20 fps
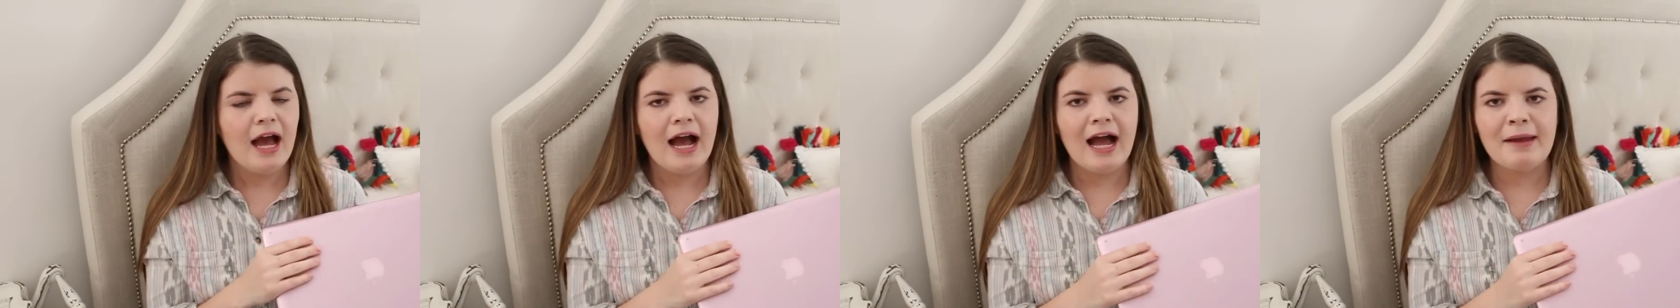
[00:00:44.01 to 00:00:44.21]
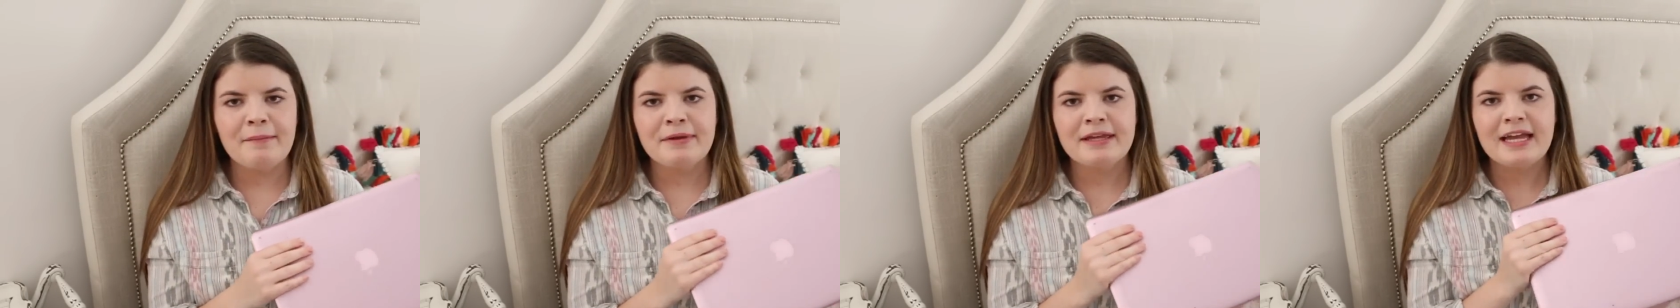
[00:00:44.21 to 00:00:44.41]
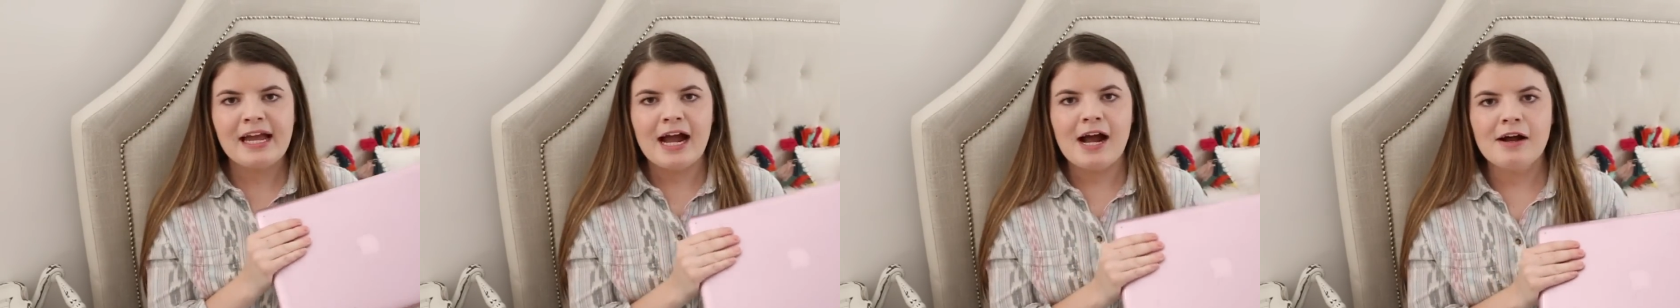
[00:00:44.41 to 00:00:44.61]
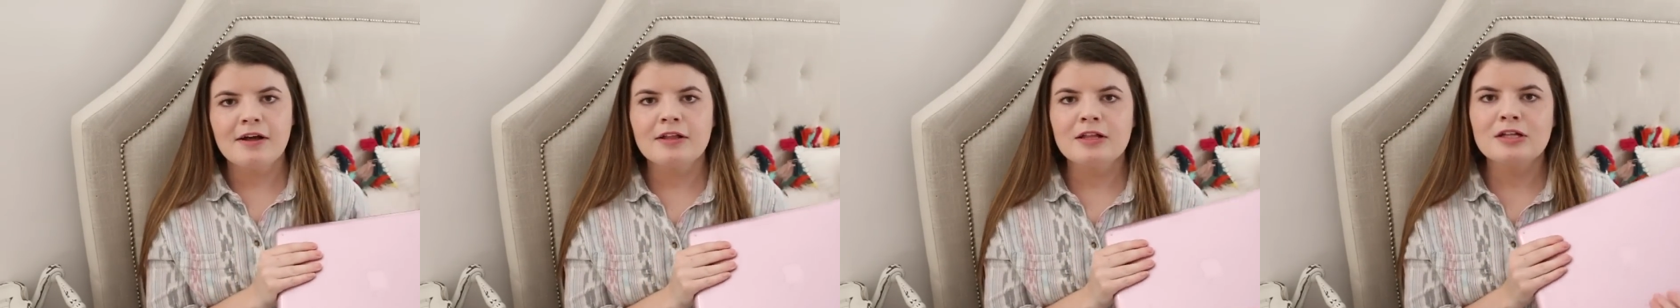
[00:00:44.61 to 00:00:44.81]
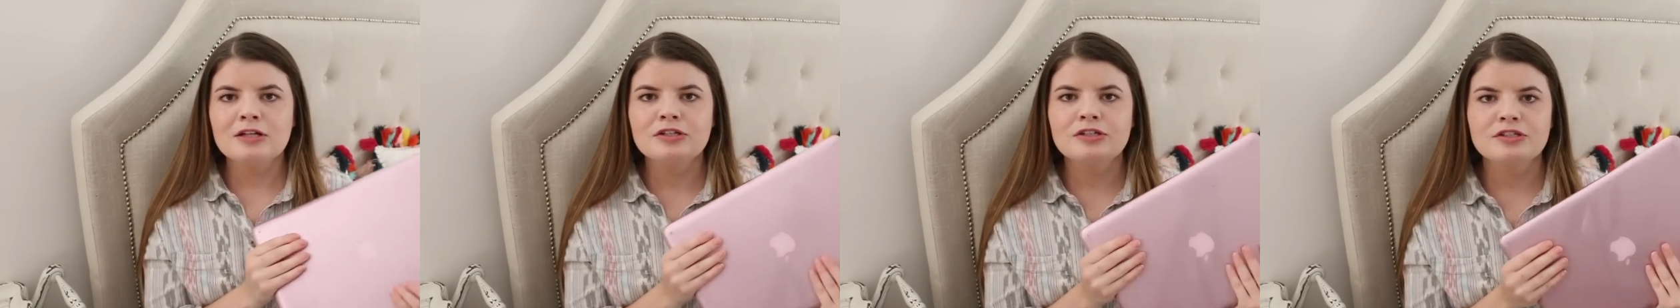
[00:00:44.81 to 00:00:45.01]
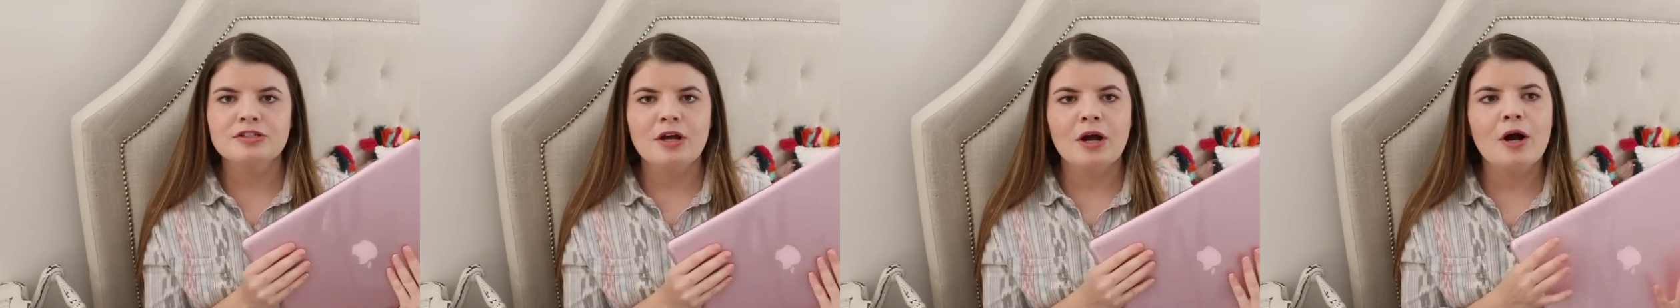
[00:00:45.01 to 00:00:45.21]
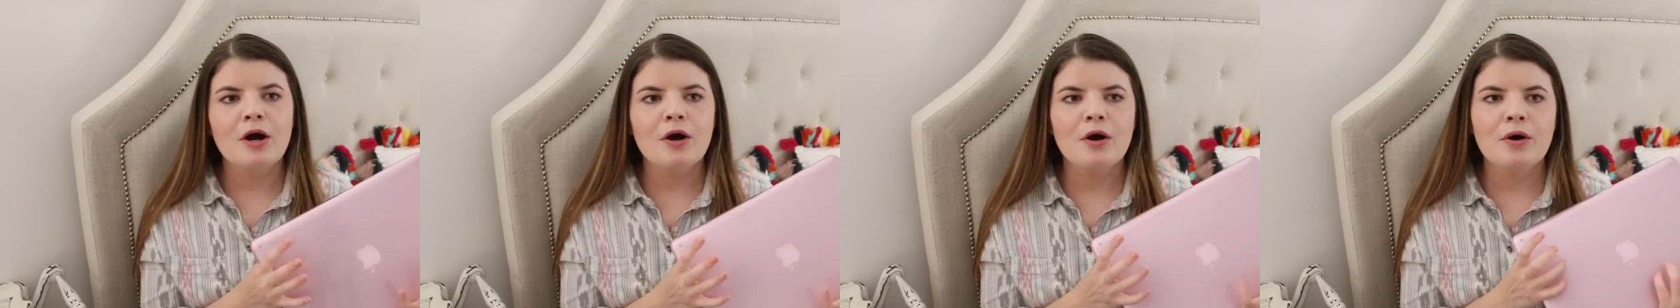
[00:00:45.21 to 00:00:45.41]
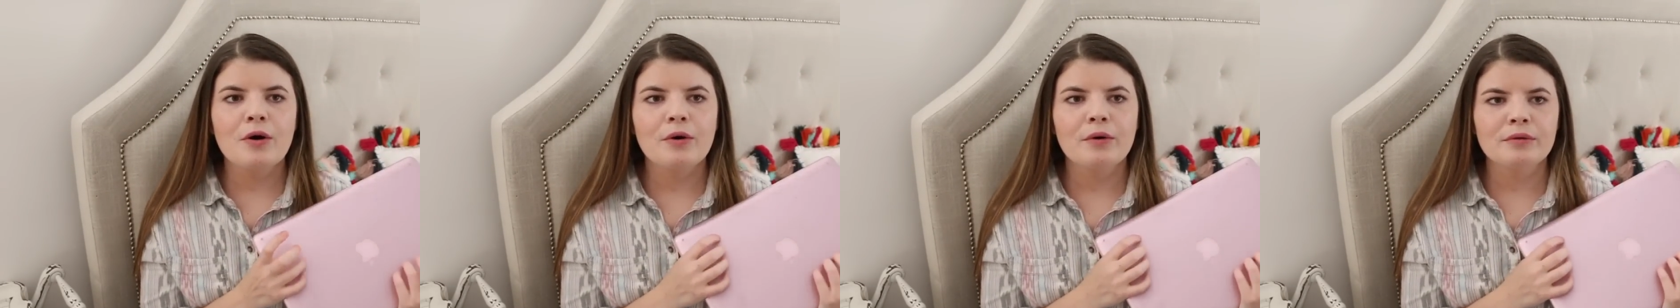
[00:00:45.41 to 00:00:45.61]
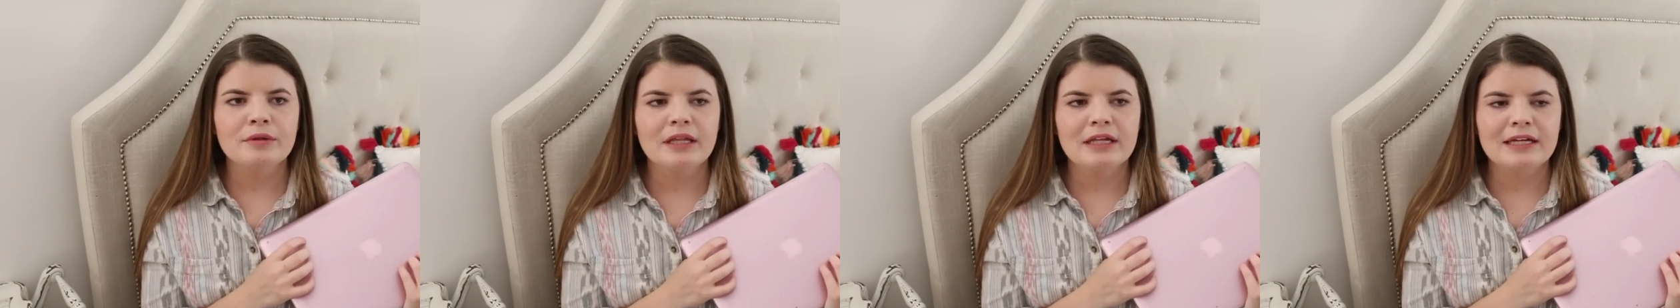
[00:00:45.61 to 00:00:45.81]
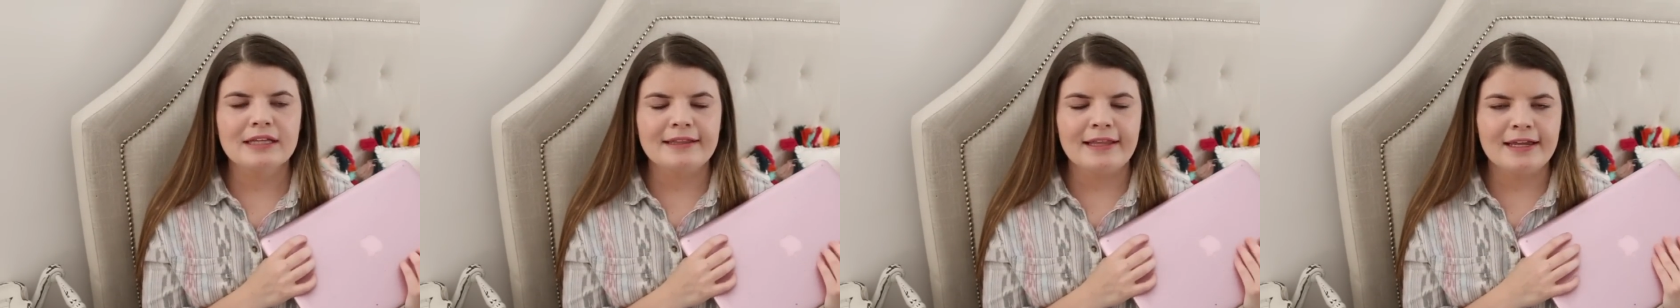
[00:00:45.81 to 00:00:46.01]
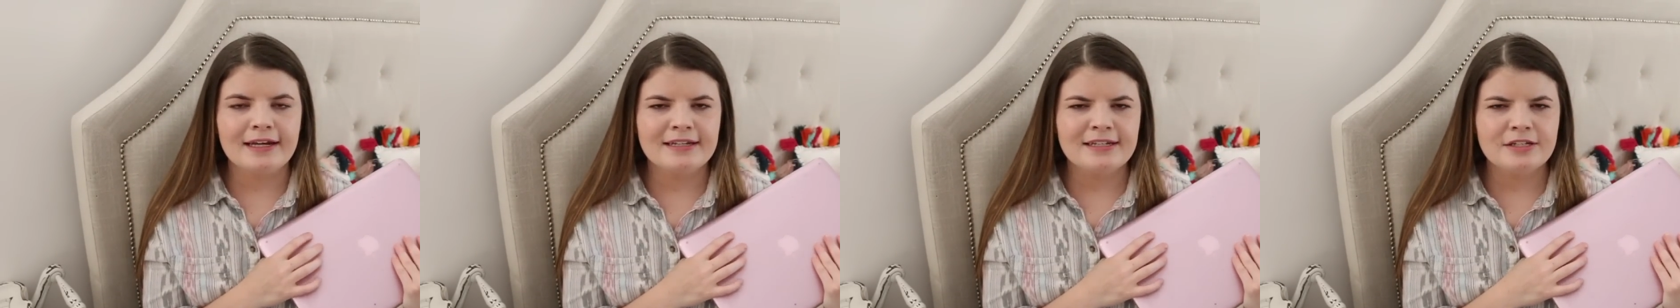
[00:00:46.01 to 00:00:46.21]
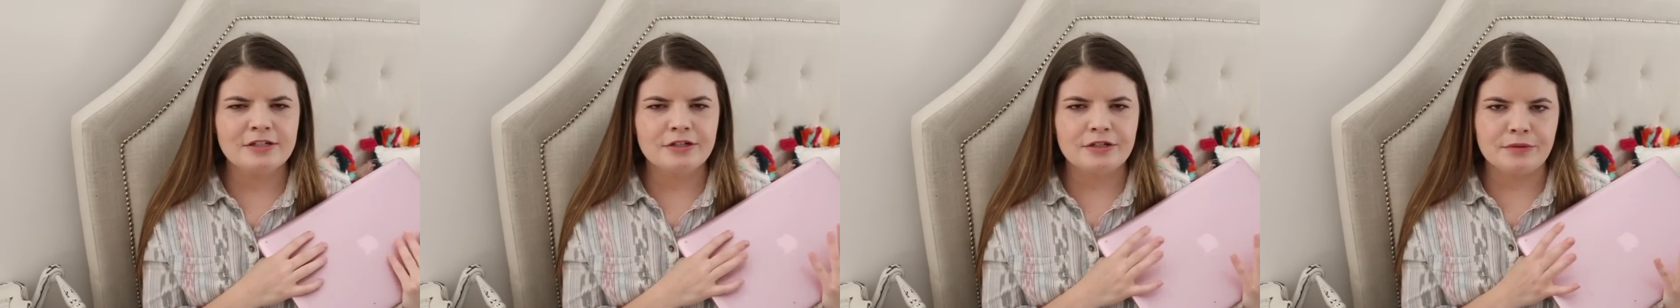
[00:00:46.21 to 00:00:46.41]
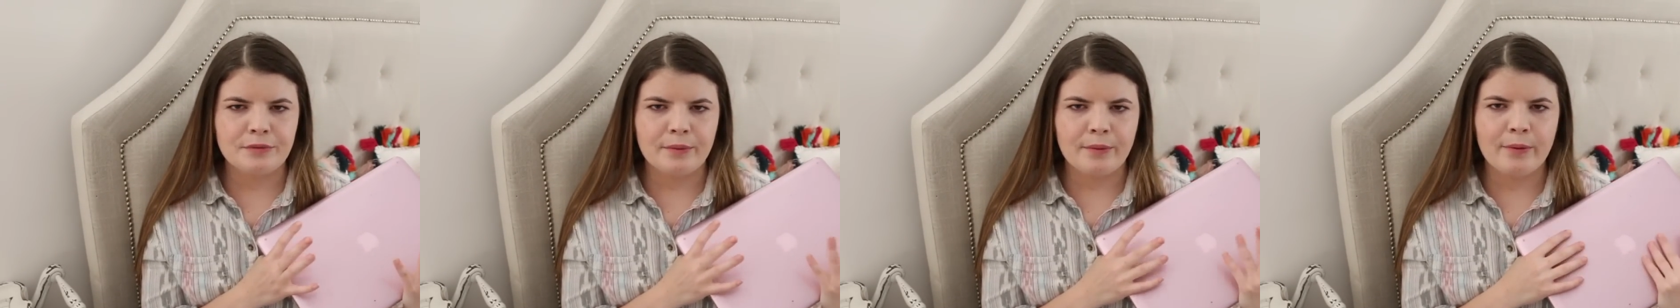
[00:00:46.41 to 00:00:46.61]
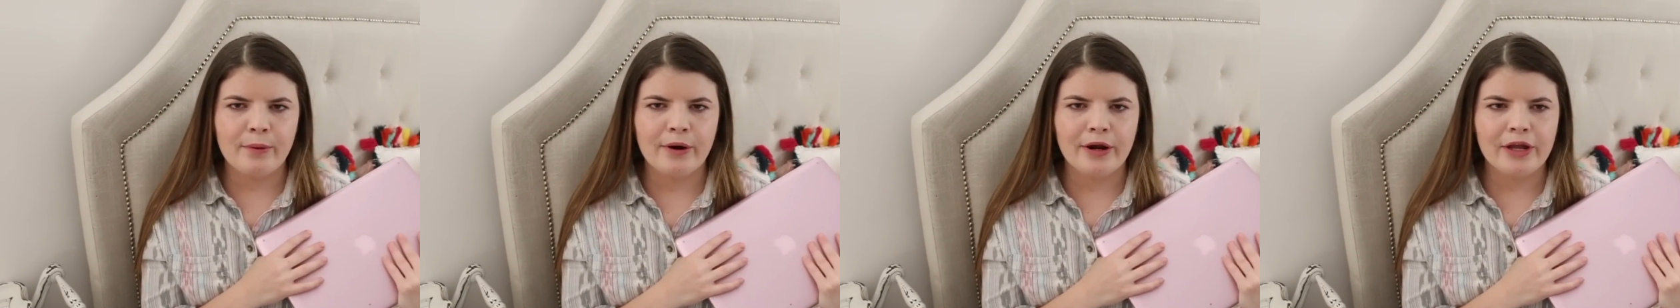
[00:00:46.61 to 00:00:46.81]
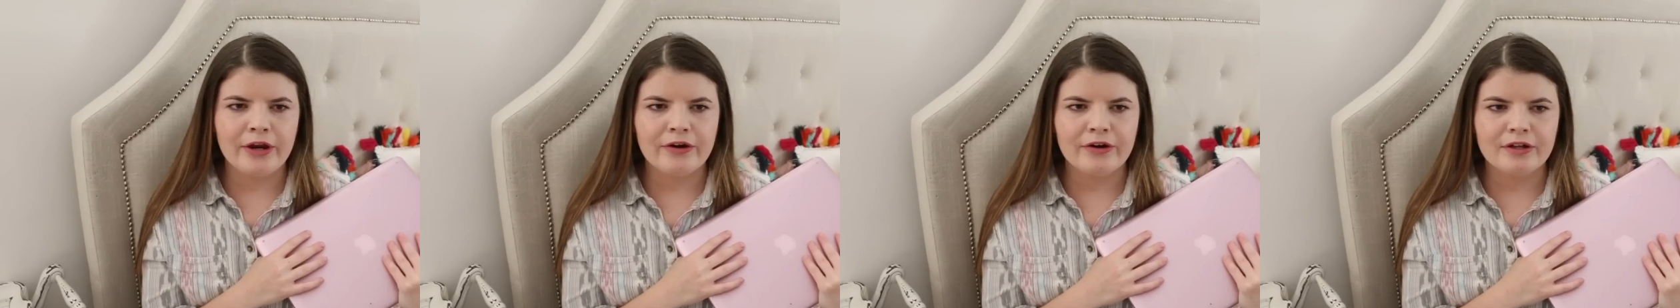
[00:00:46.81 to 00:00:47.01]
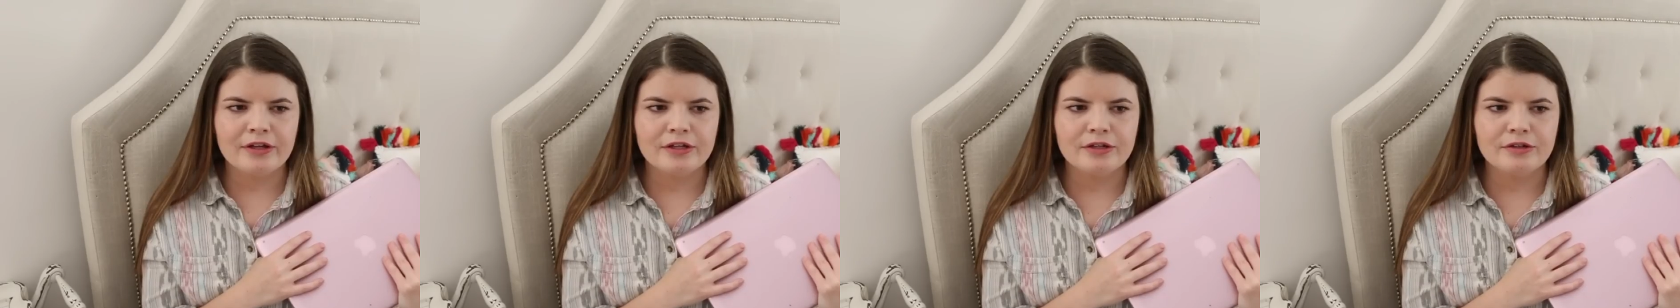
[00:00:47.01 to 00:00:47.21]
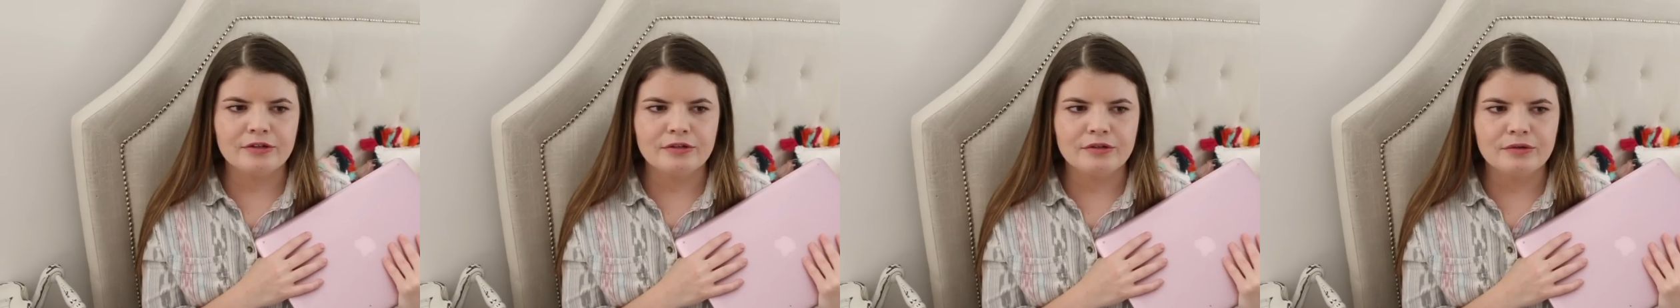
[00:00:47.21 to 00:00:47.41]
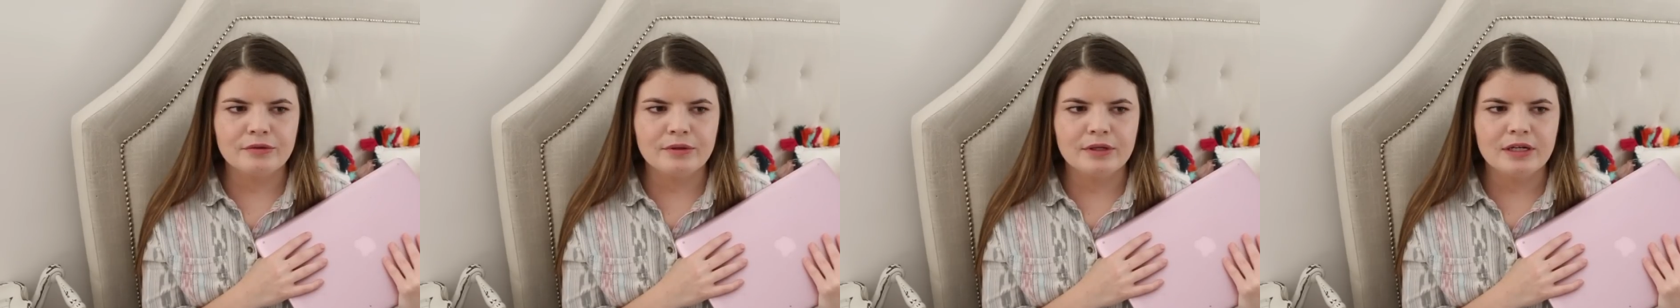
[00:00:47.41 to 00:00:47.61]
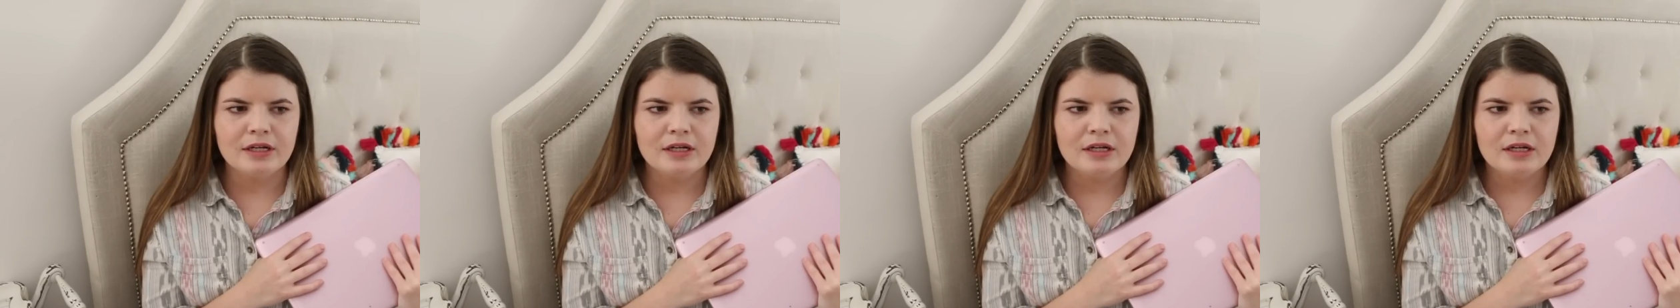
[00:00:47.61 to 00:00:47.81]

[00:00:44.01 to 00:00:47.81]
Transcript: I'm in college, so like a lot of teachers require you,